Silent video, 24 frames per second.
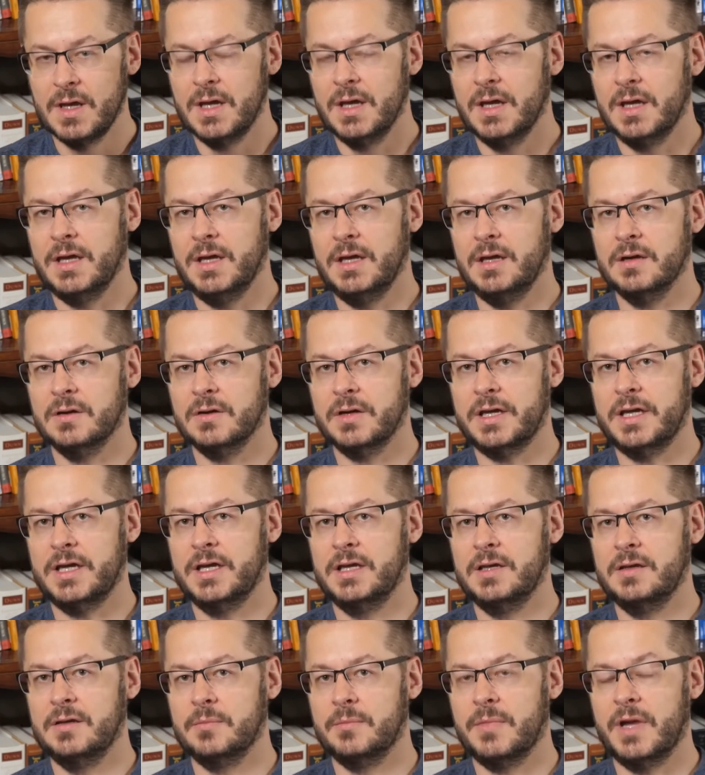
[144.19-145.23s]
Here
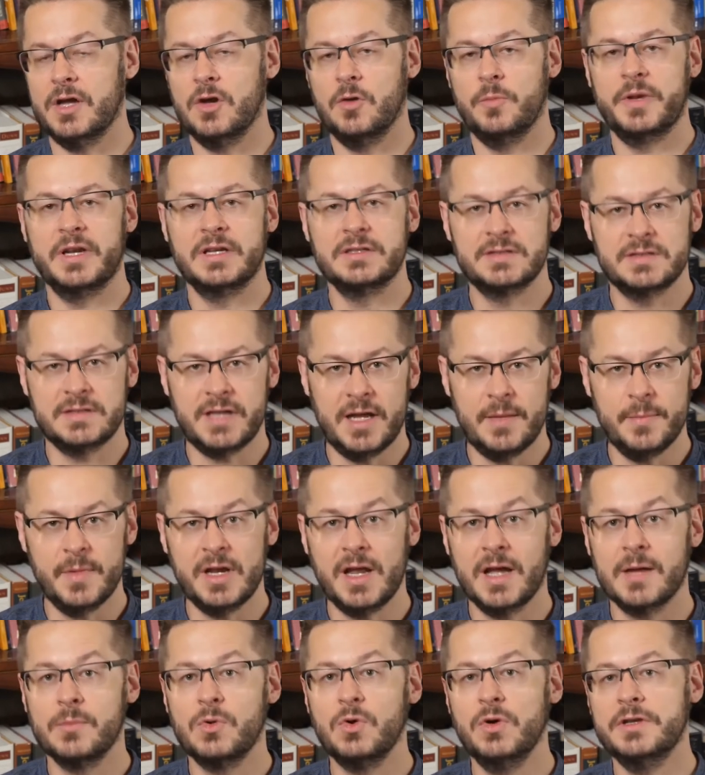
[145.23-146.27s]
in my opening statement,
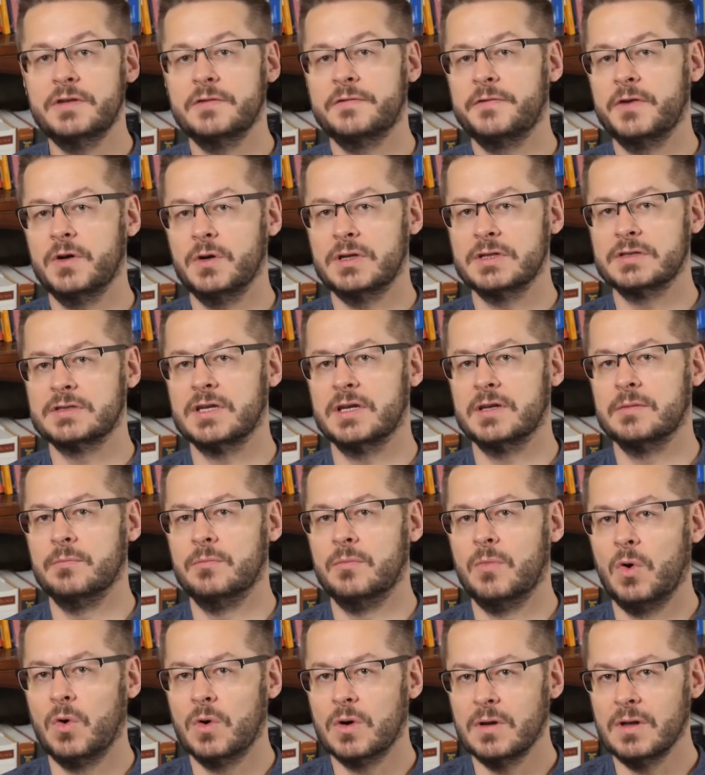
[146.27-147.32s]
I'm going to focus on
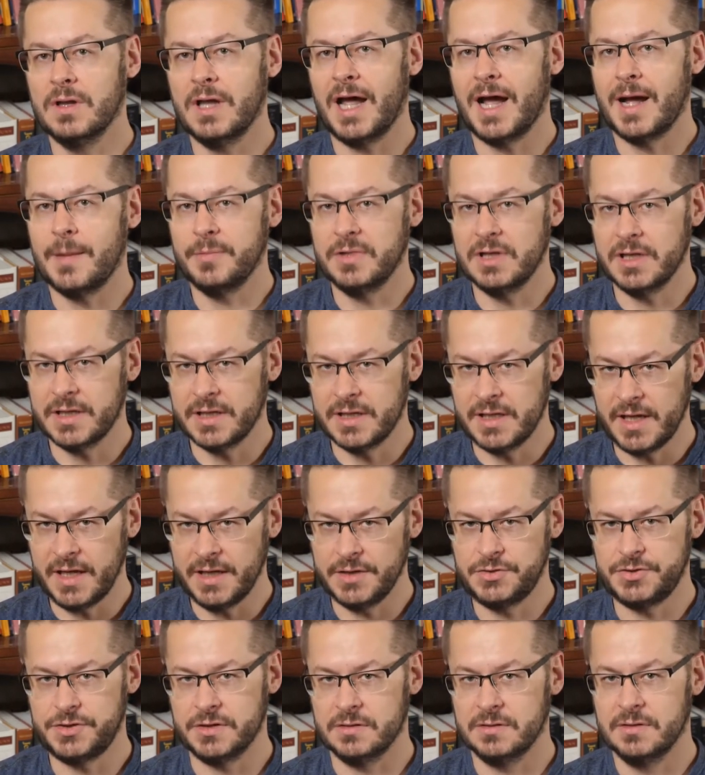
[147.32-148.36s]
moral
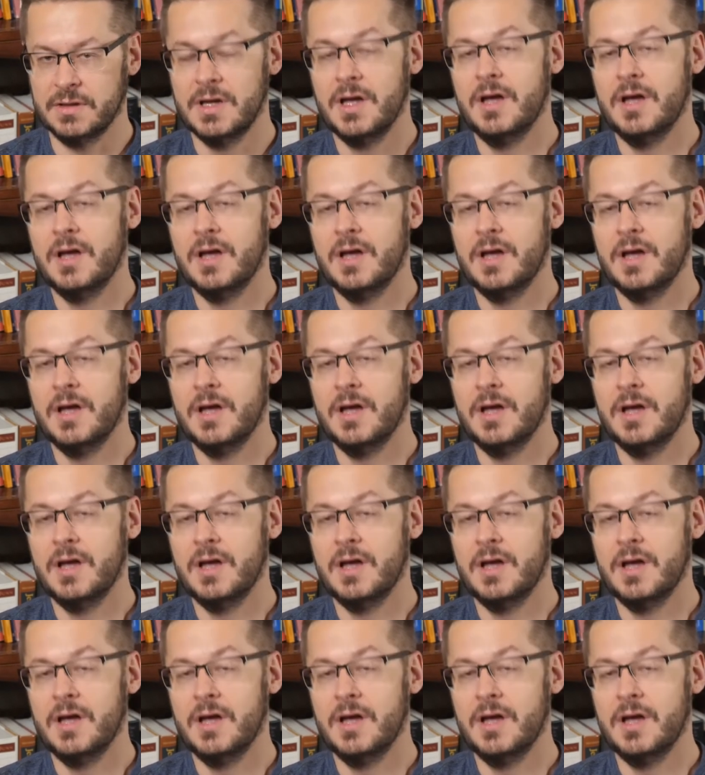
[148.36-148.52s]
obligation.